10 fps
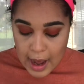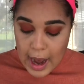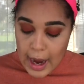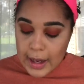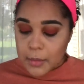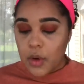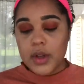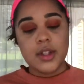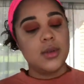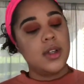I'm
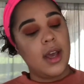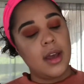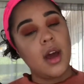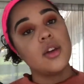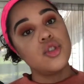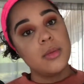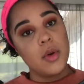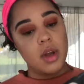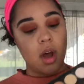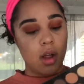going to take a
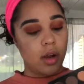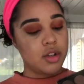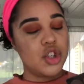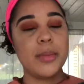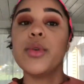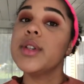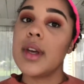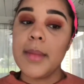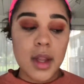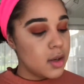shimmery color. Shimmeries
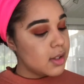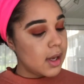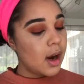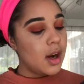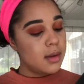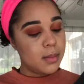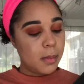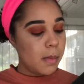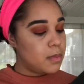can be a little scary.